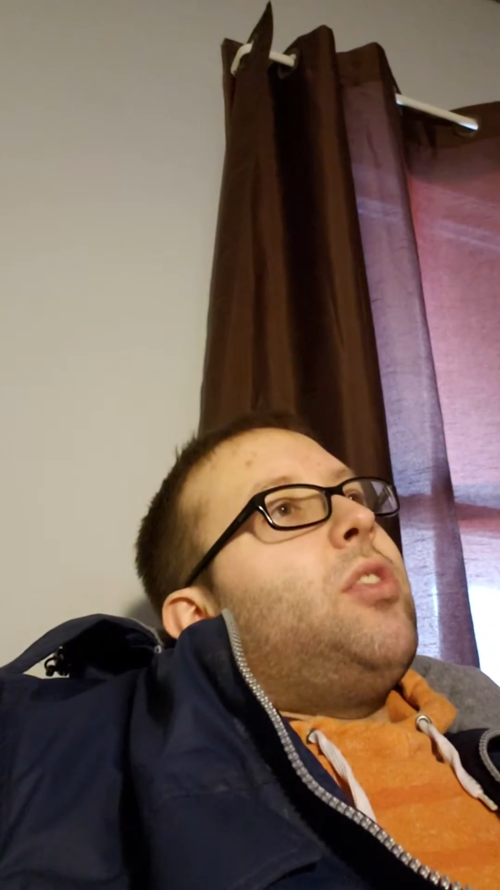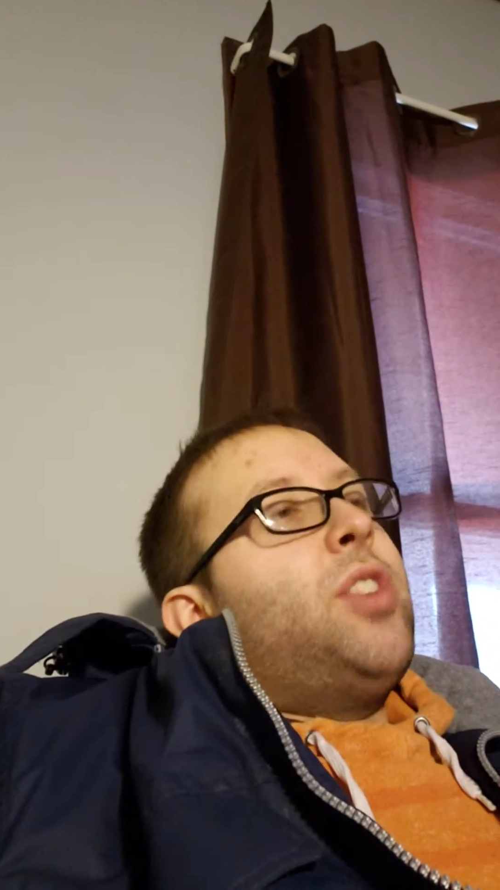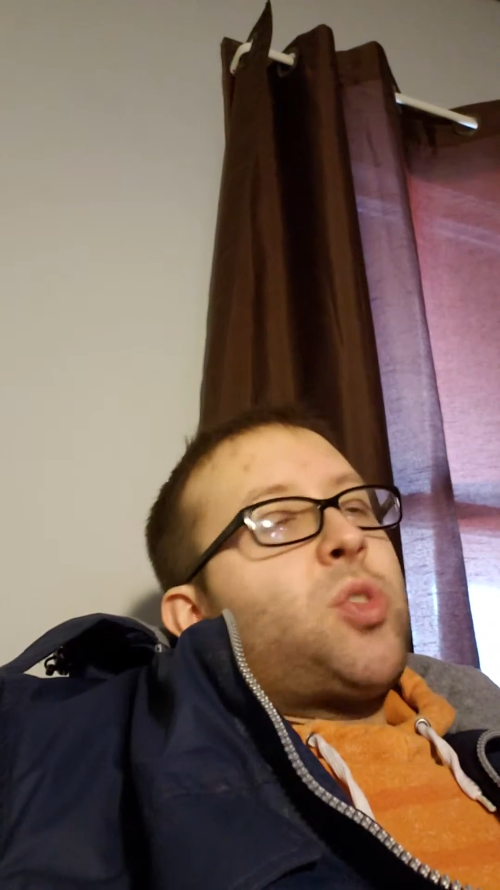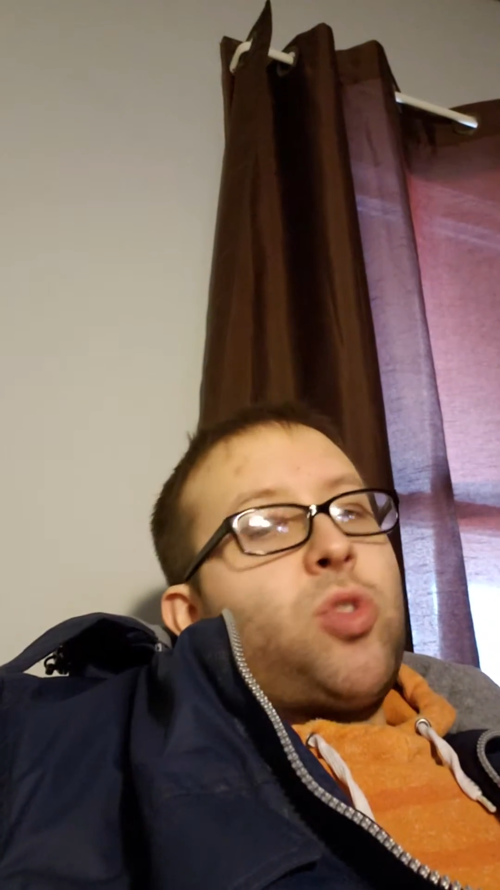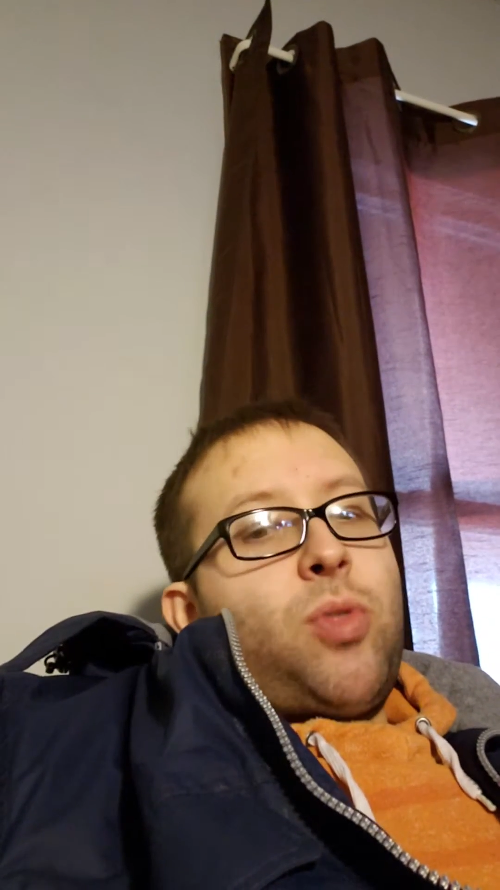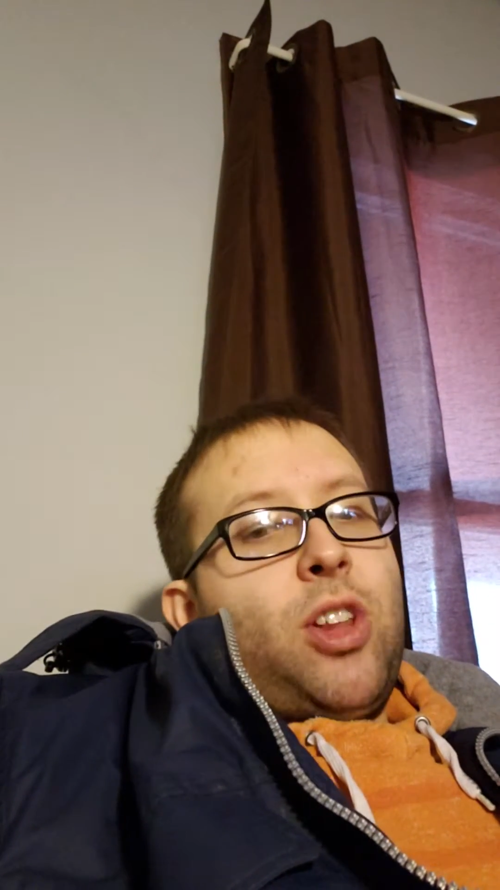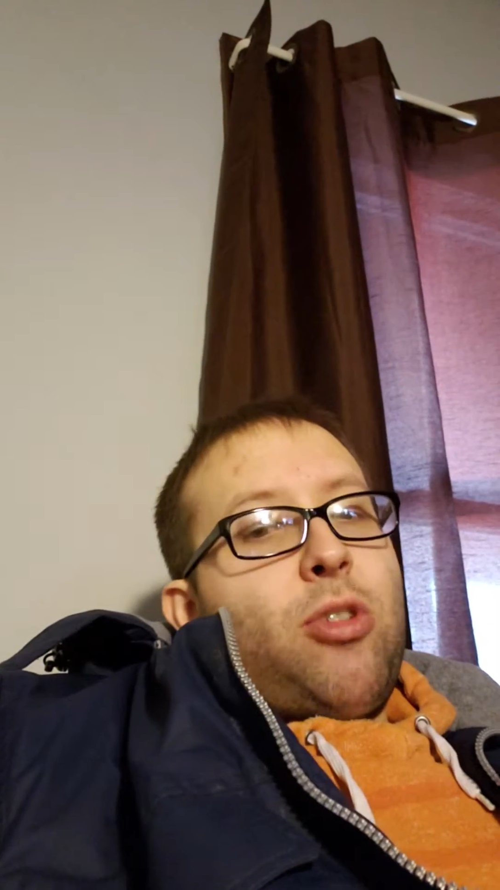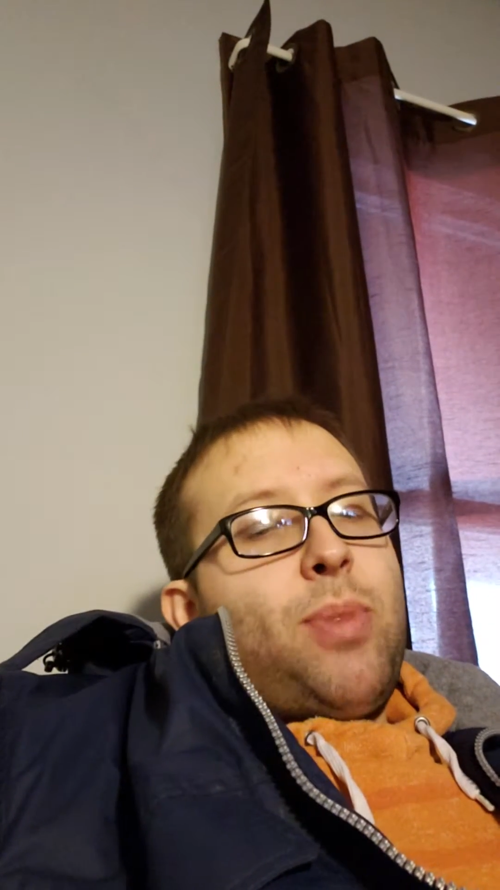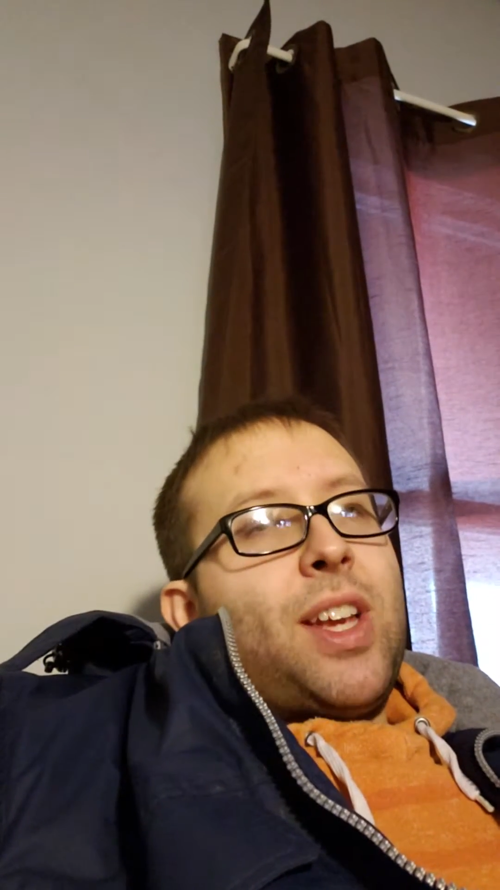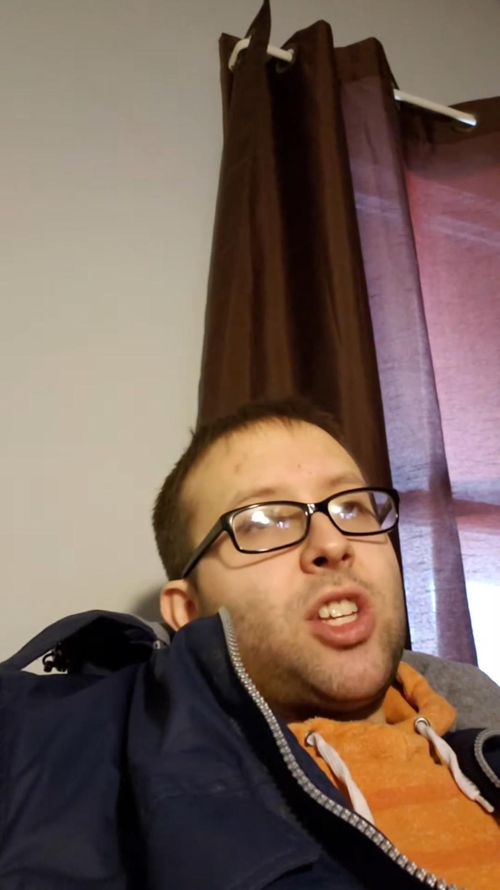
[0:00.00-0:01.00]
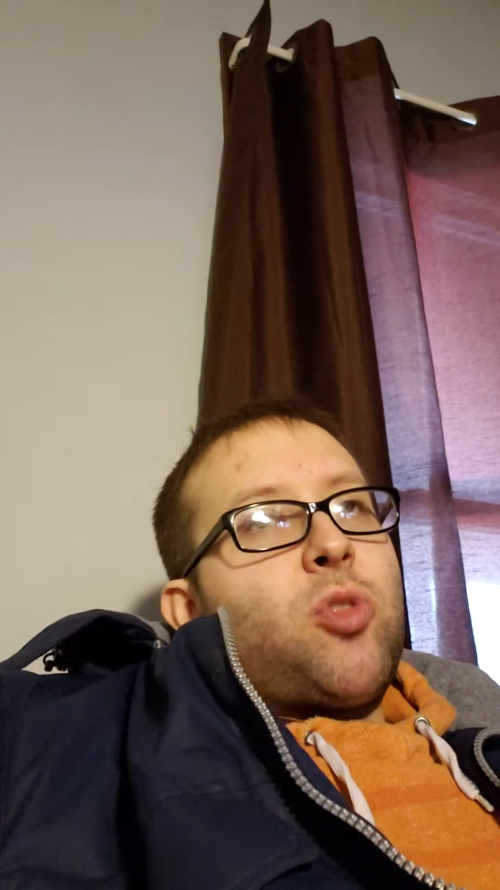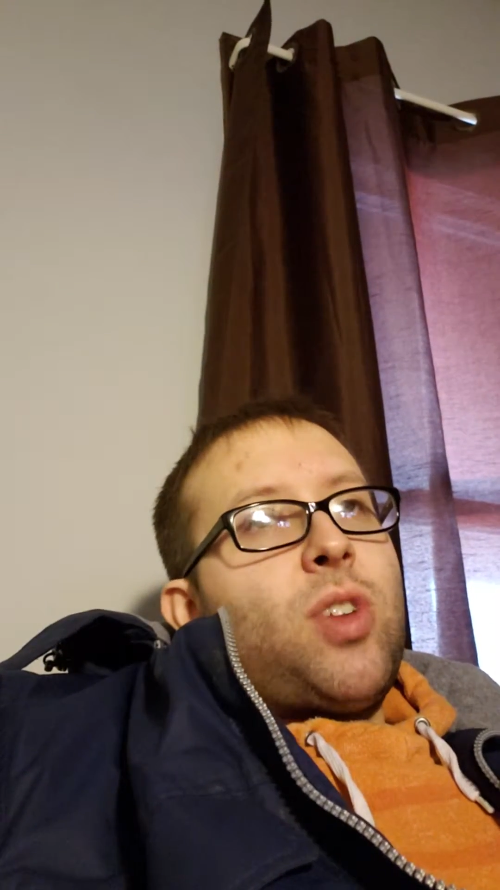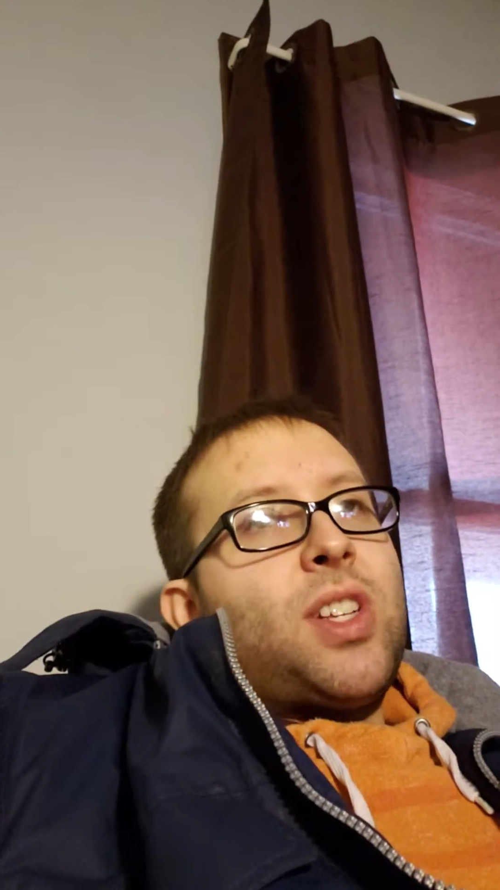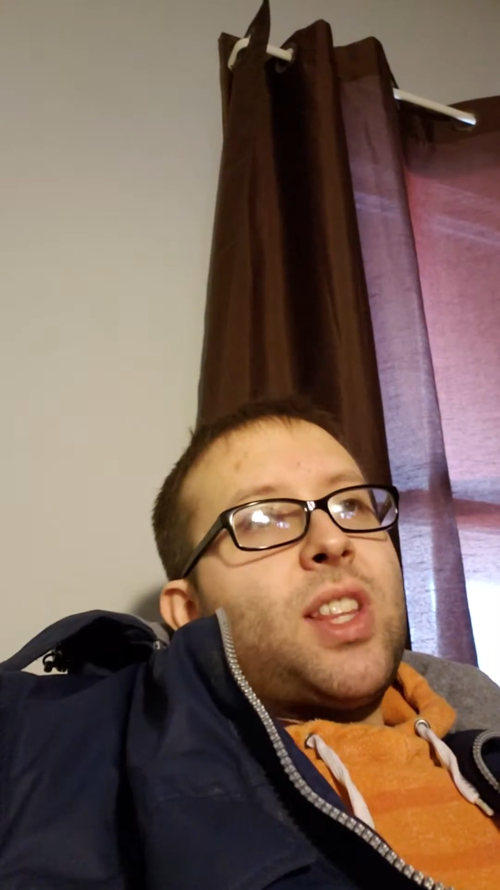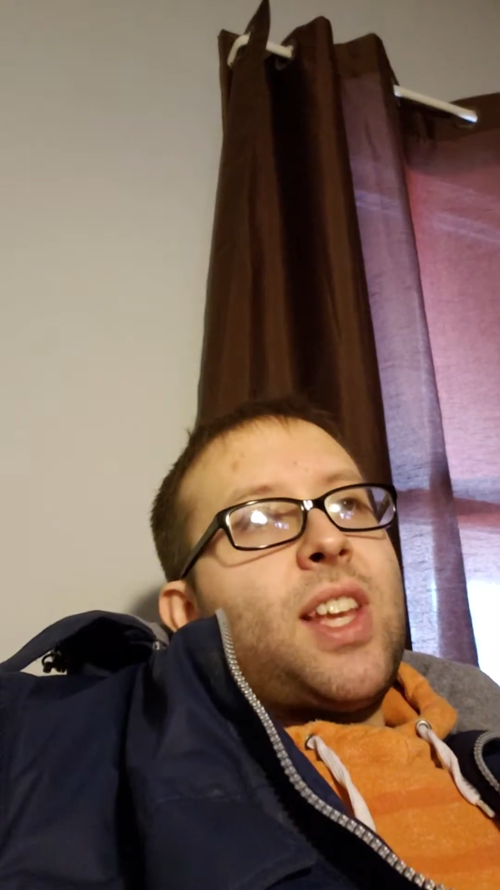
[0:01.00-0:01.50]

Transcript: This was one of their biggest risks,